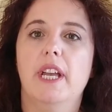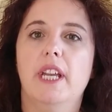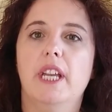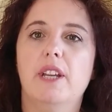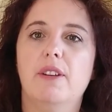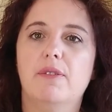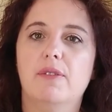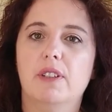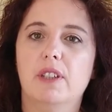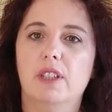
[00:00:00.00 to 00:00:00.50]

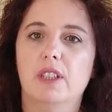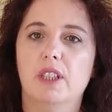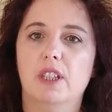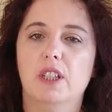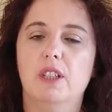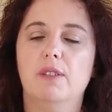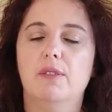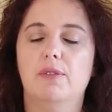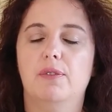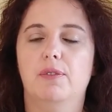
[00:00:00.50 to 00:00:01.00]
Even
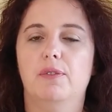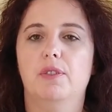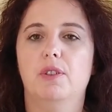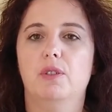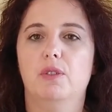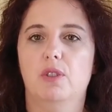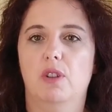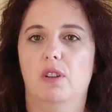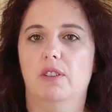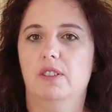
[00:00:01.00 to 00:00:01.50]
if you
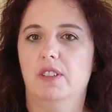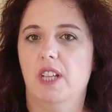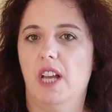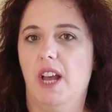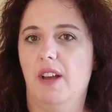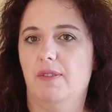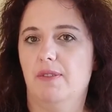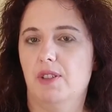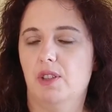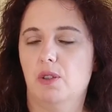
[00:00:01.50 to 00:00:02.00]
don't
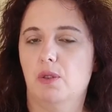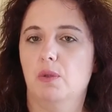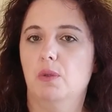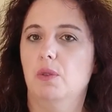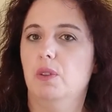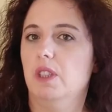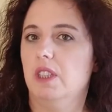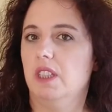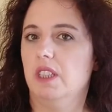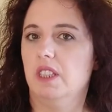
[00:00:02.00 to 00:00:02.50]
have
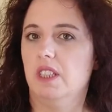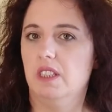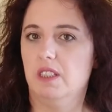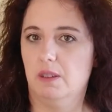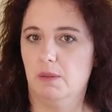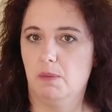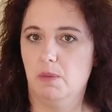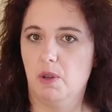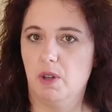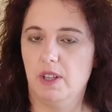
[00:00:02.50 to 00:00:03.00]
school in
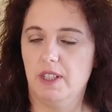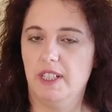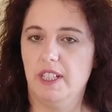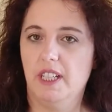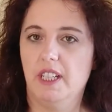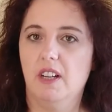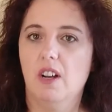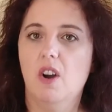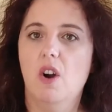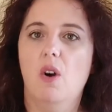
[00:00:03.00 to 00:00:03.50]
the
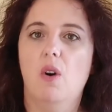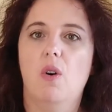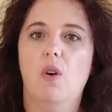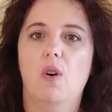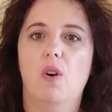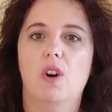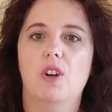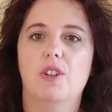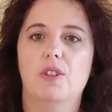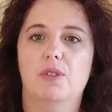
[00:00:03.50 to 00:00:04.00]
morning,
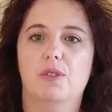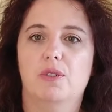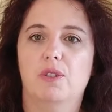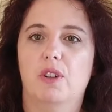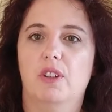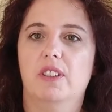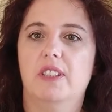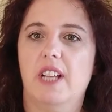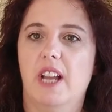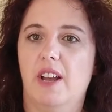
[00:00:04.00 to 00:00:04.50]
or you
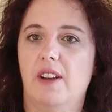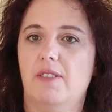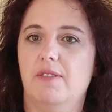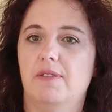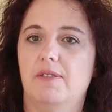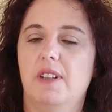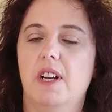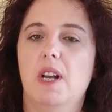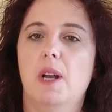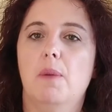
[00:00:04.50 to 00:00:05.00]
don't have
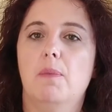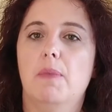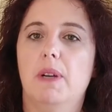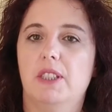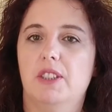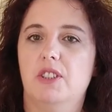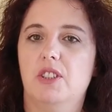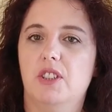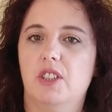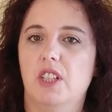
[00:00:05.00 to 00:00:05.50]

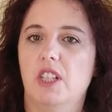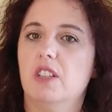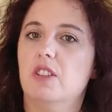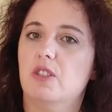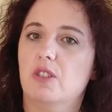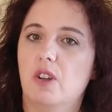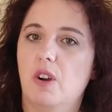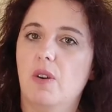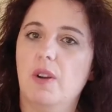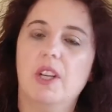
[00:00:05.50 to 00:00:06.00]
much things
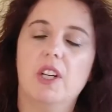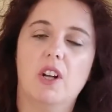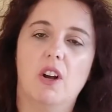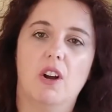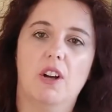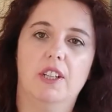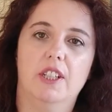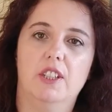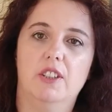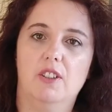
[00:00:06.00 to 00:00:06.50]
going
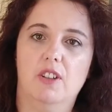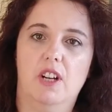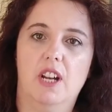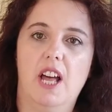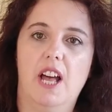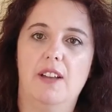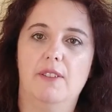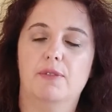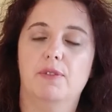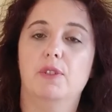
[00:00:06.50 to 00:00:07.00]
on in your
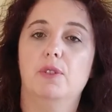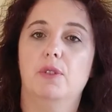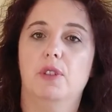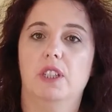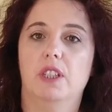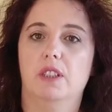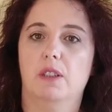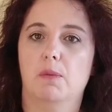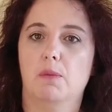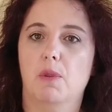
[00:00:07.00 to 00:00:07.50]
life
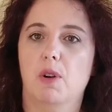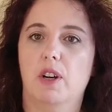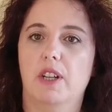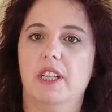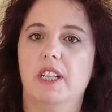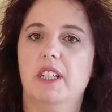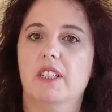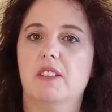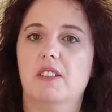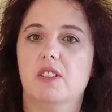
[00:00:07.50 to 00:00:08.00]
during the
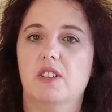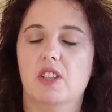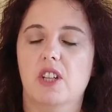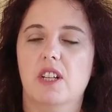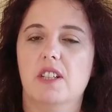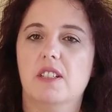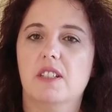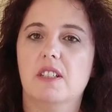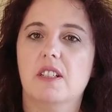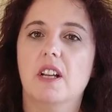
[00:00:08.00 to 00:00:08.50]
mornings,
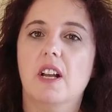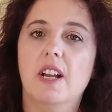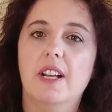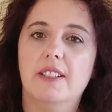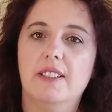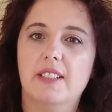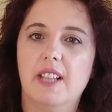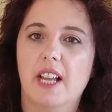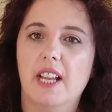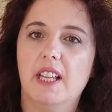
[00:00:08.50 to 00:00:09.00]
just
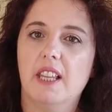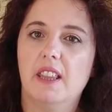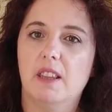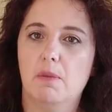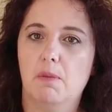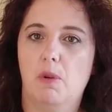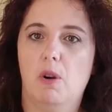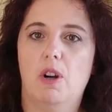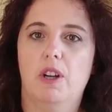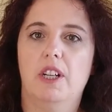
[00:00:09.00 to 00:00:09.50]
take the
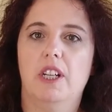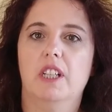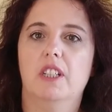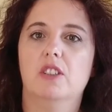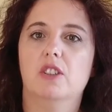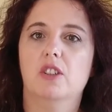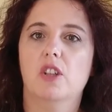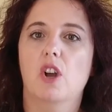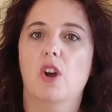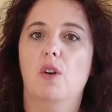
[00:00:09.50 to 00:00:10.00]

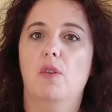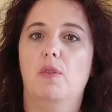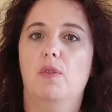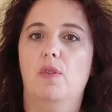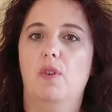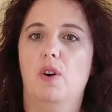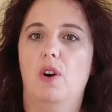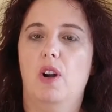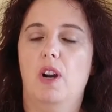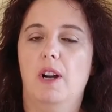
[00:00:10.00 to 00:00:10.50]
mornings
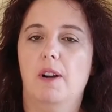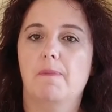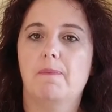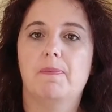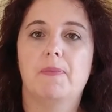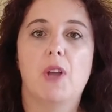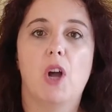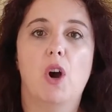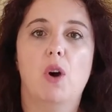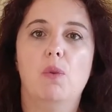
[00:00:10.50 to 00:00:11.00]
for
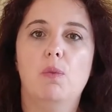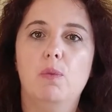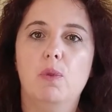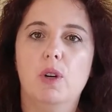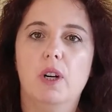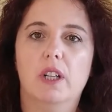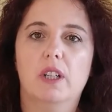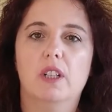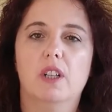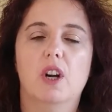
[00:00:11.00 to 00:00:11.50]

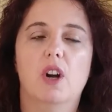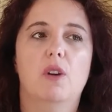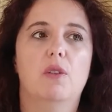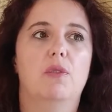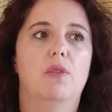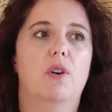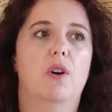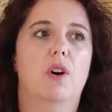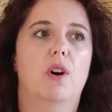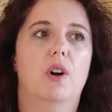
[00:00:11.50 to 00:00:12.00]
homework,
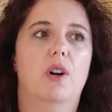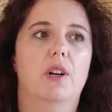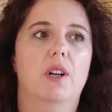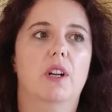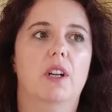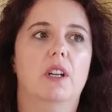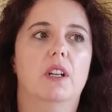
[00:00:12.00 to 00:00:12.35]
for